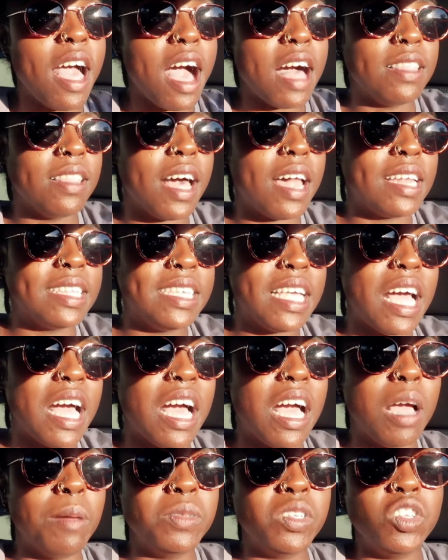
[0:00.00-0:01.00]
a lot of
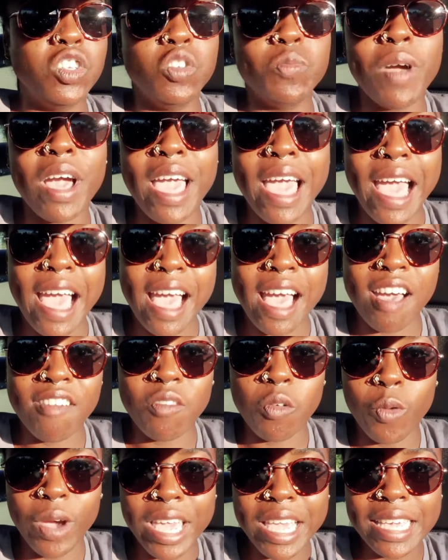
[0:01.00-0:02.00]
times you might
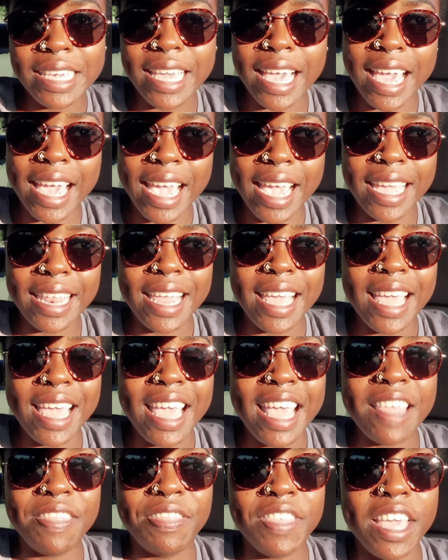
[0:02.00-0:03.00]
have weight gain
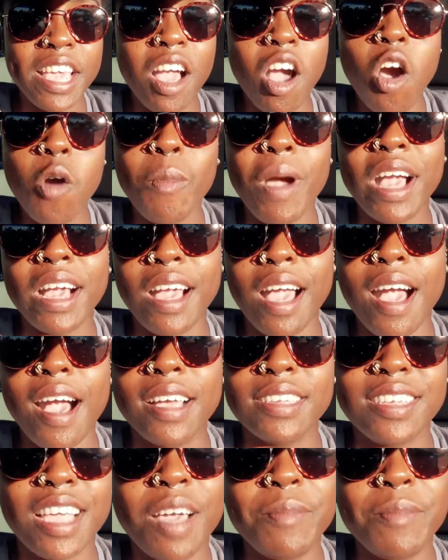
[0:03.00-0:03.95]
and think, oh my gosh,